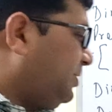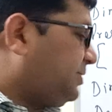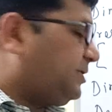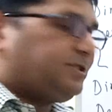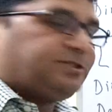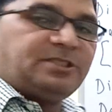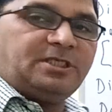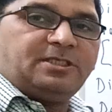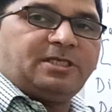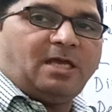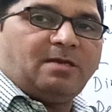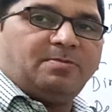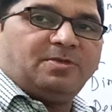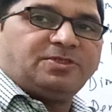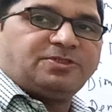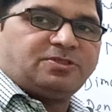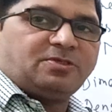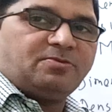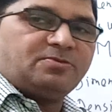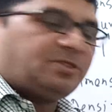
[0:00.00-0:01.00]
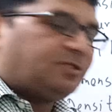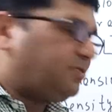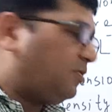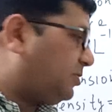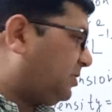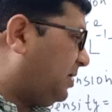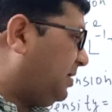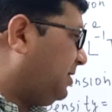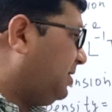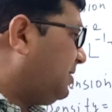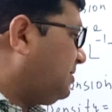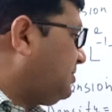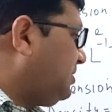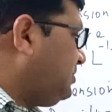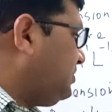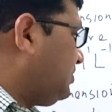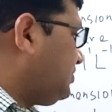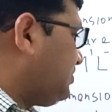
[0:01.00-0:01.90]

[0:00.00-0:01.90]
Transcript: this is the dimension of the total energy,